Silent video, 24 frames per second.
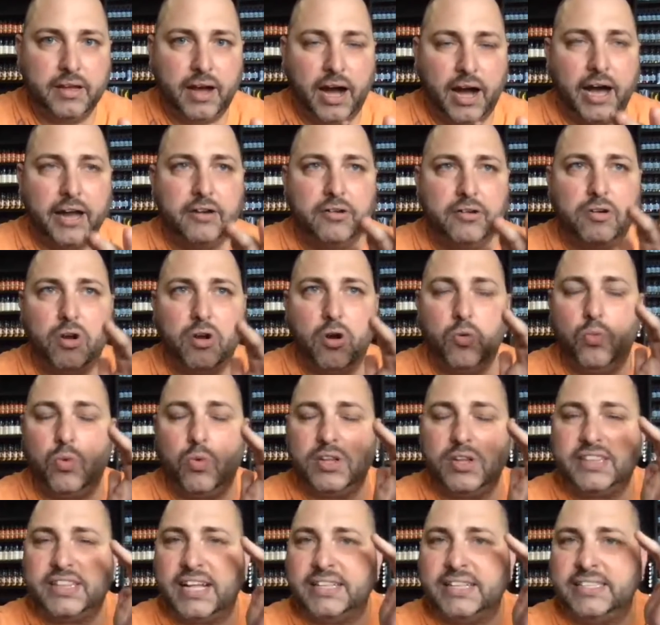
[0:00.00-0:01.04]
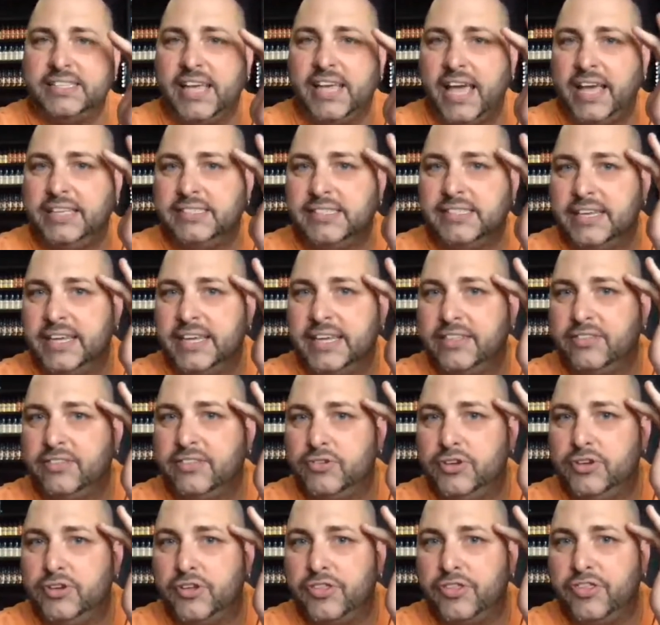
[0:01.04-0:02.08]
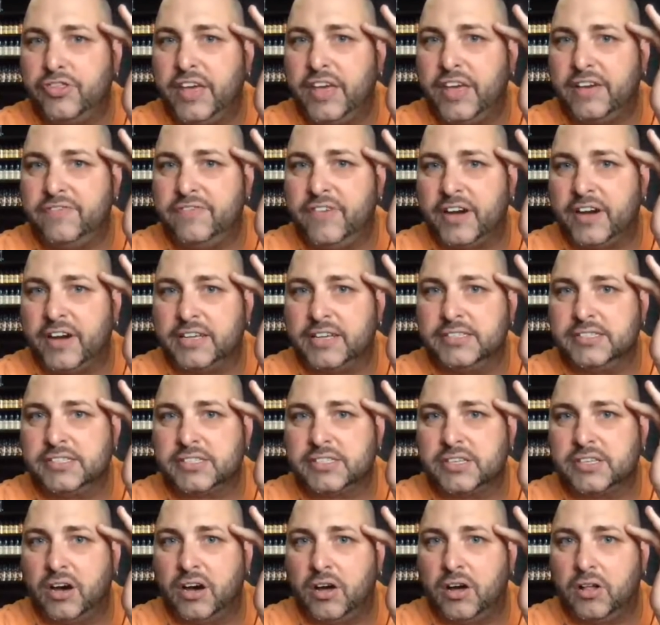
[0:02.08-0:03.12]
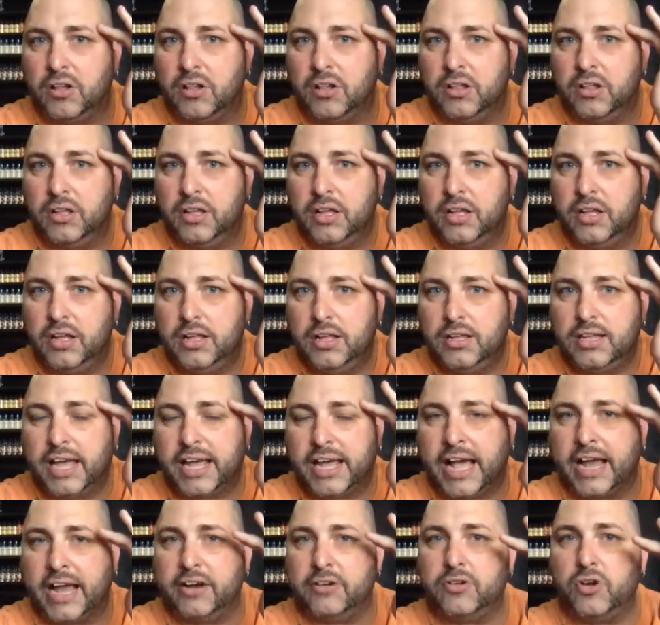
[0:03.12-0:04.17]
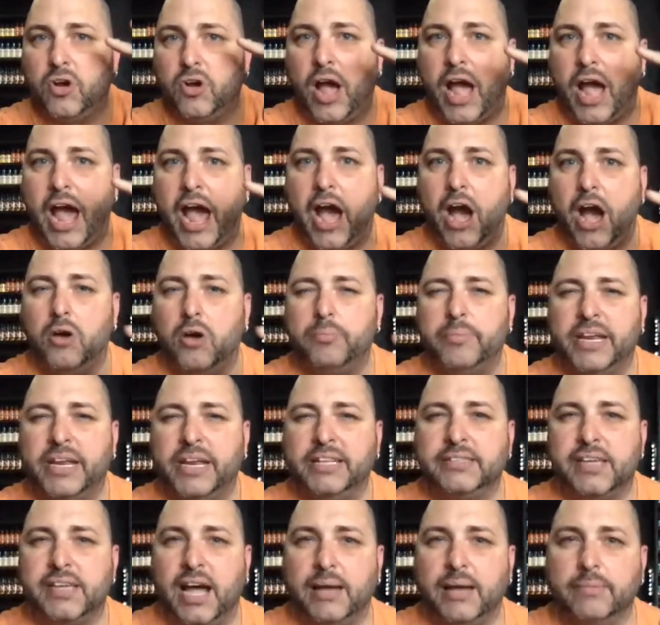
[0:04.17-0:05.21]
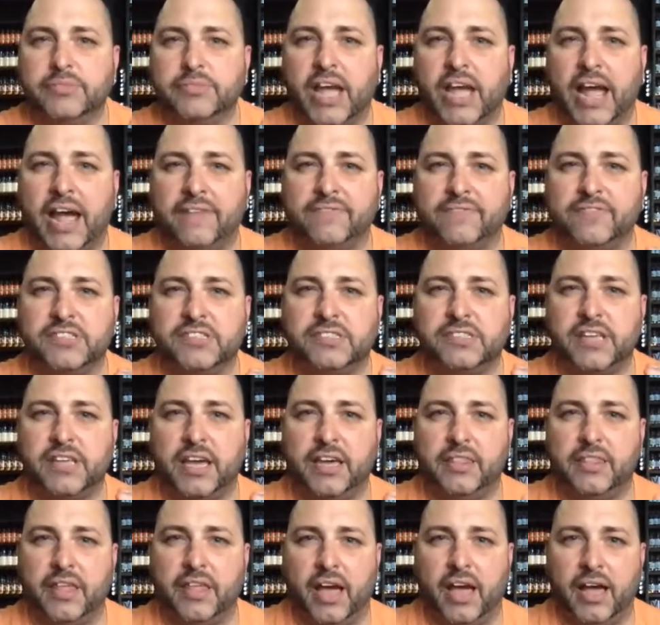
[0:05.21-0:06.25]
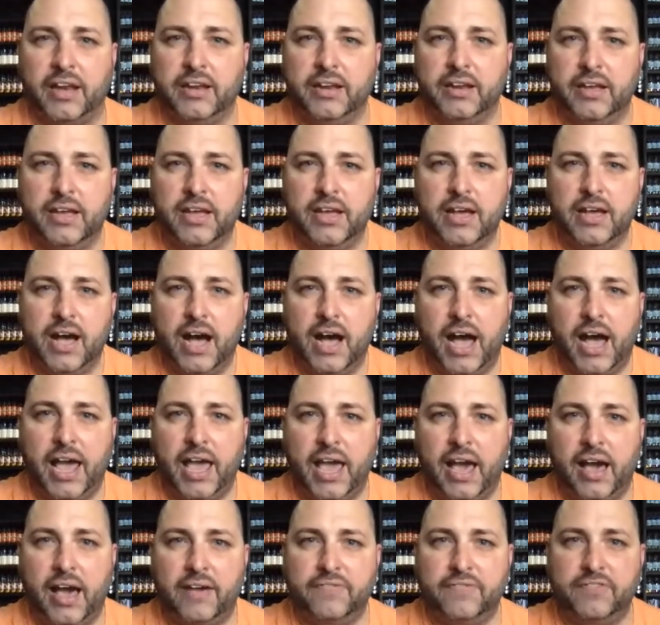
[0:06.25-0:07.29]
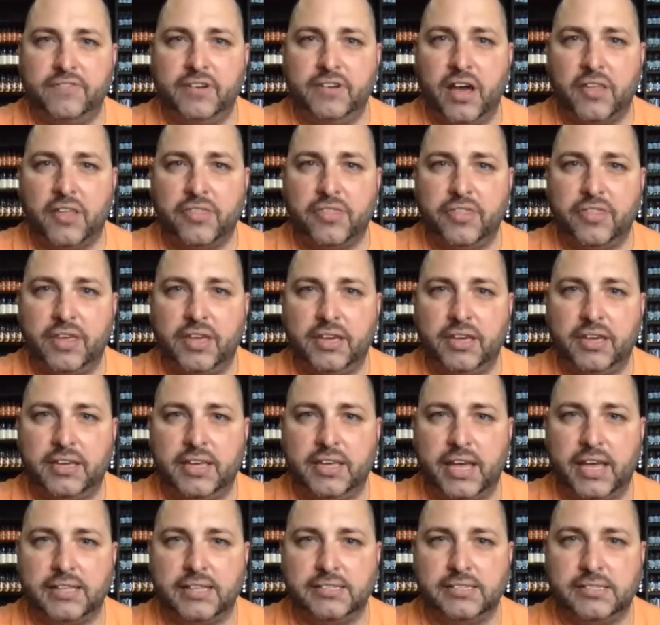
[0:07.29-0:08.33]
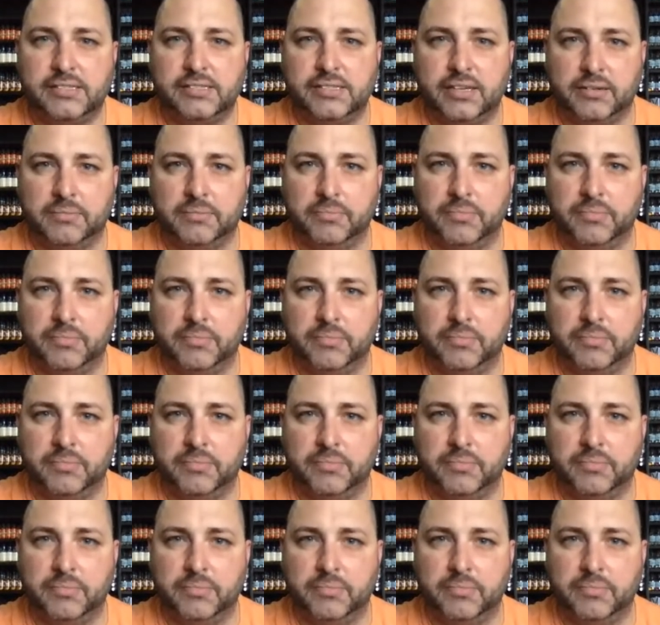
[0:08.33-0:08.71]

I don't know what that takes to get through your thick fucking skull. Like, I don't know how many times I have to say that. I have nothing against it.